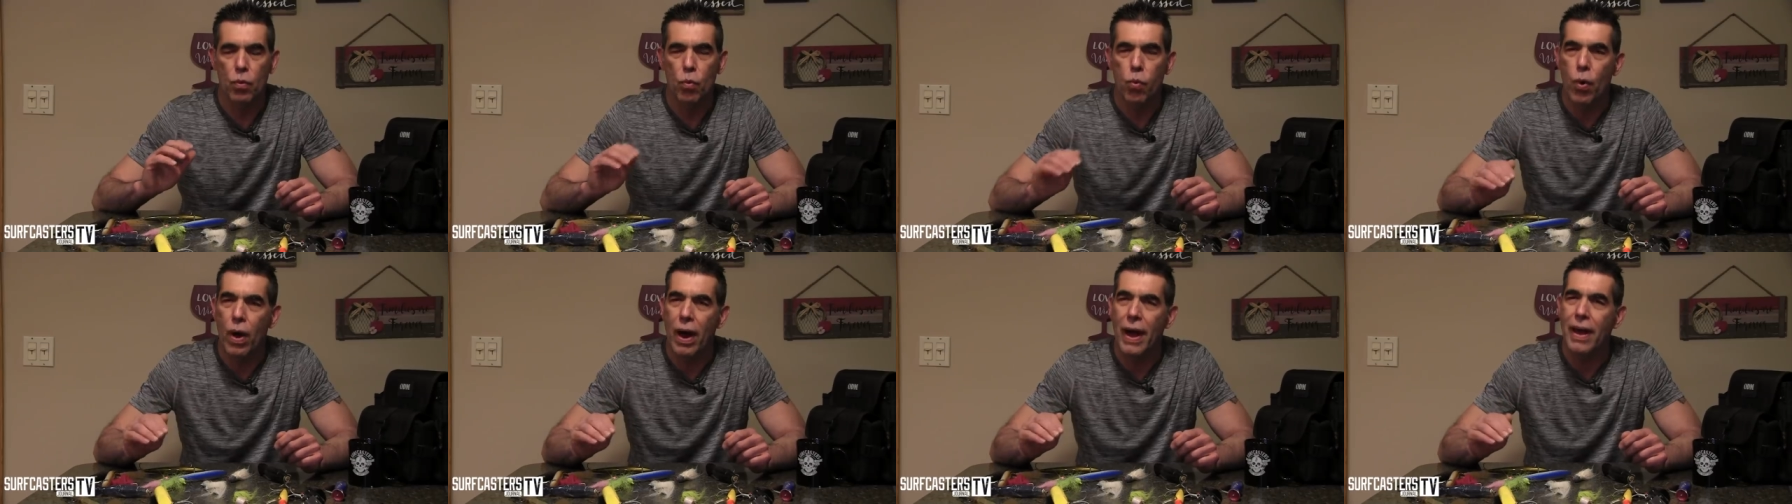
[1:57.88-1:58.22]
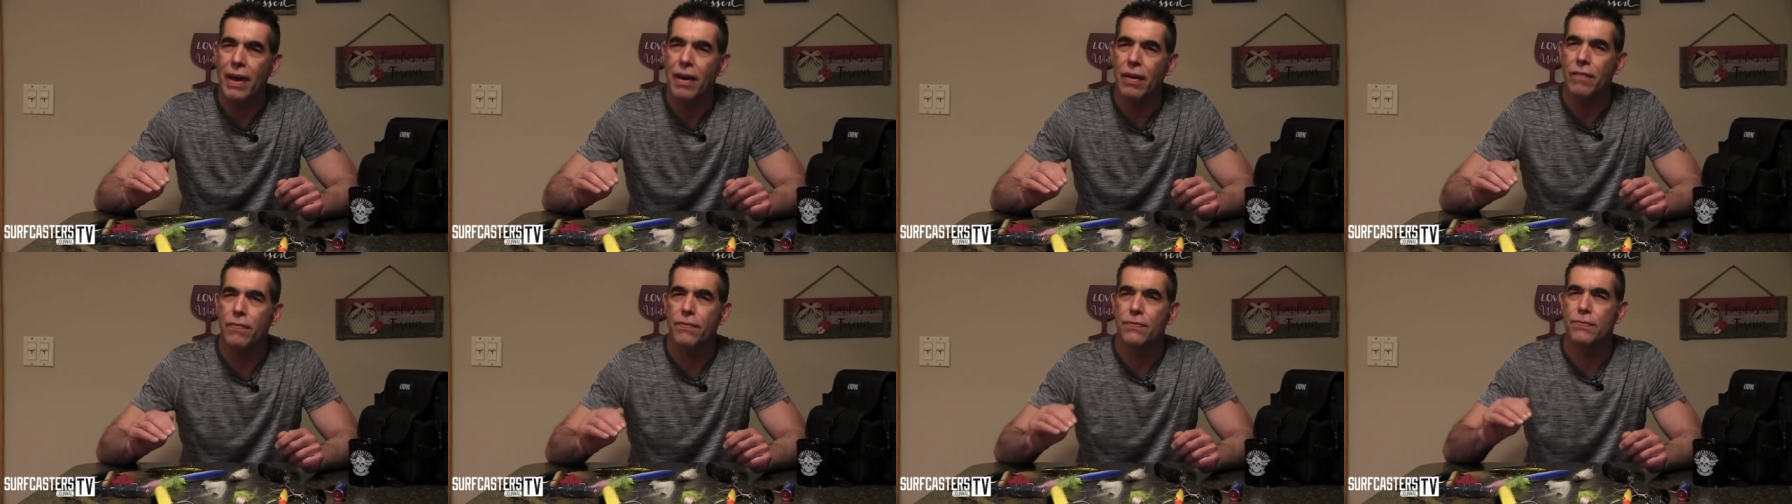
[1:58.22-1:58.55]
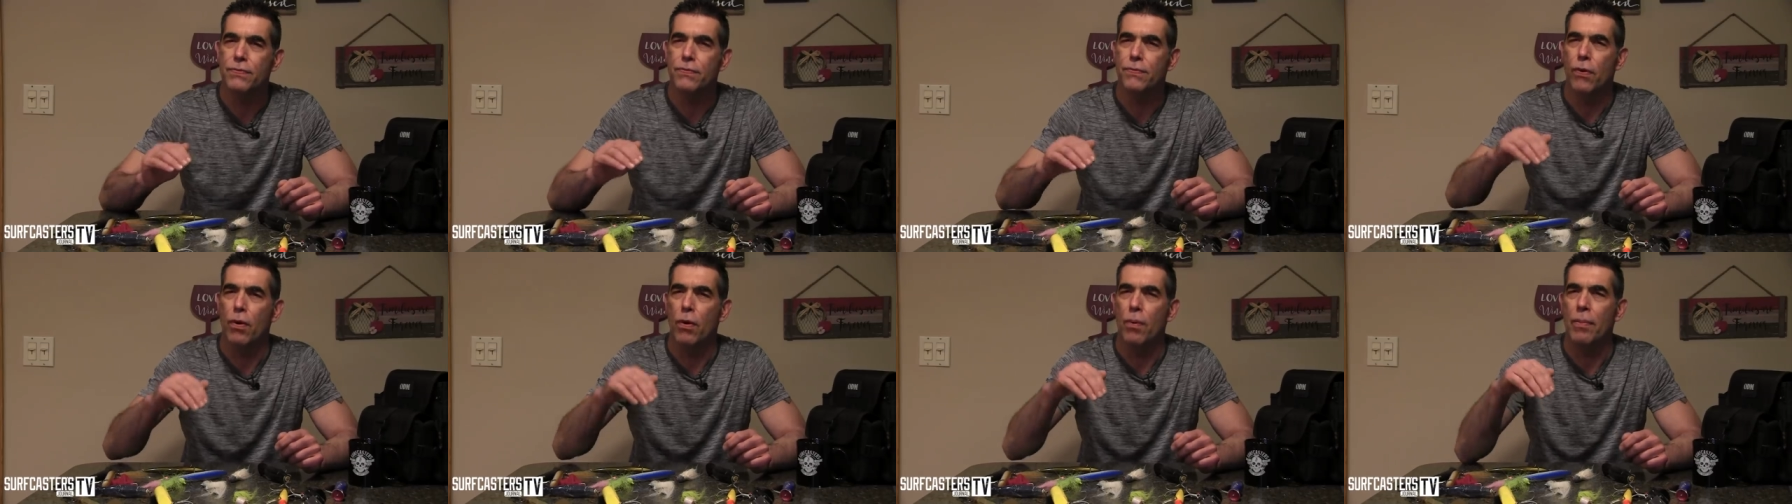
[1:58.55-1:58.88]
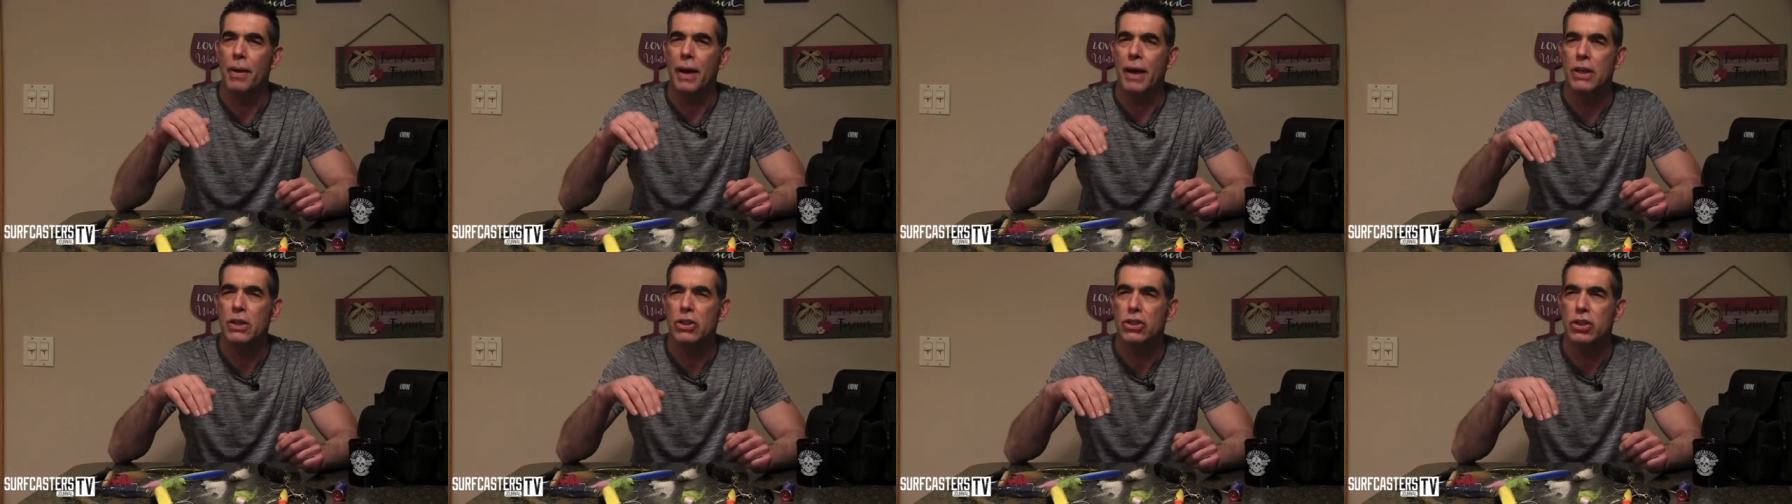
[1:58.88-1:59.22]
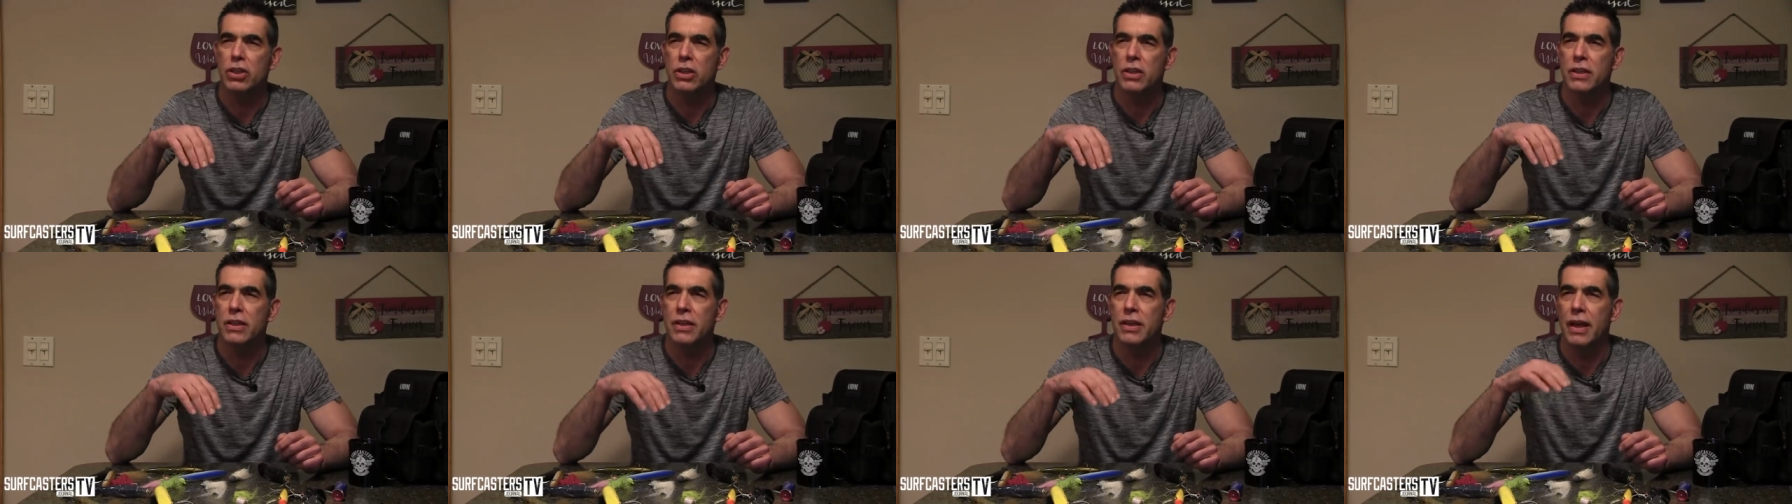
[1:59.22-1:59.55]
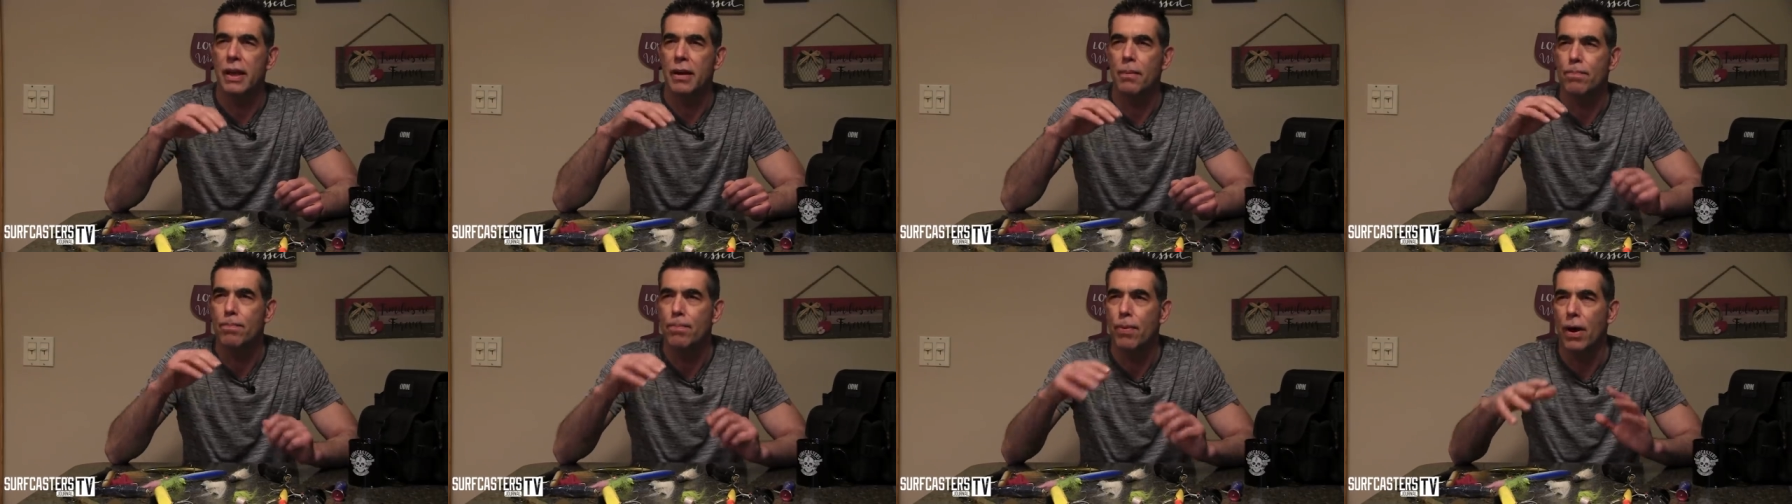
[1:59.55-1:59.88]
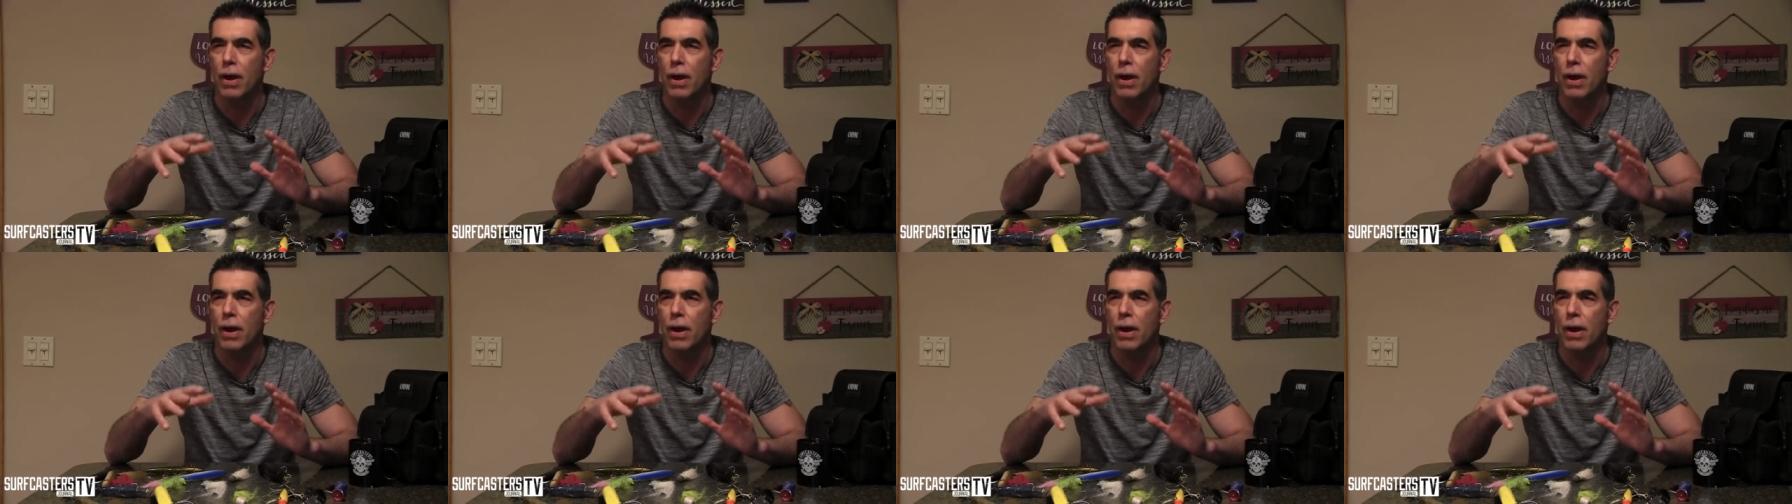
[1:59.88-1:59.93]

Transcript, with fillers: wave formation and